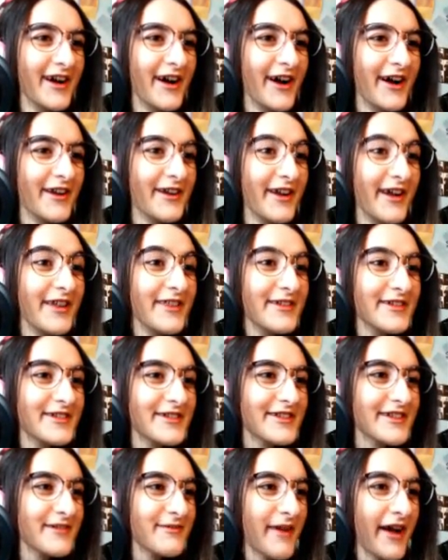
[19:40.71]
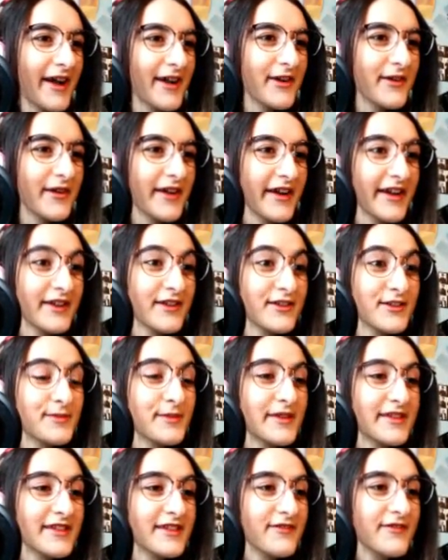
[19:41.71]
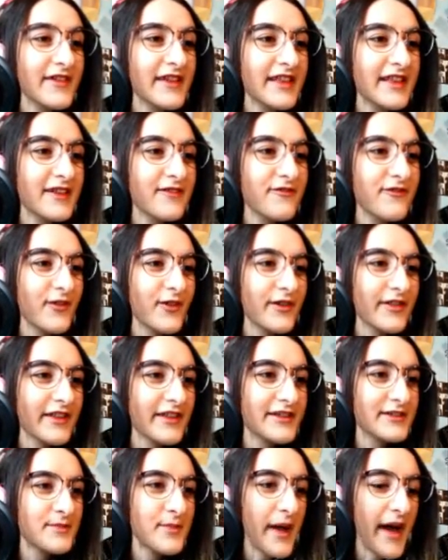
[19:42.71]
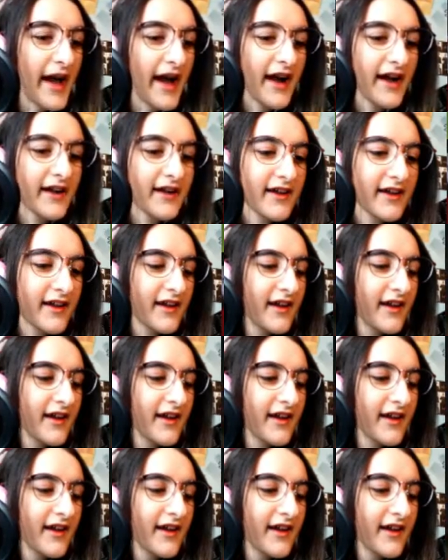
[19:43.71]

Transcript: another sim I created specifically for this pack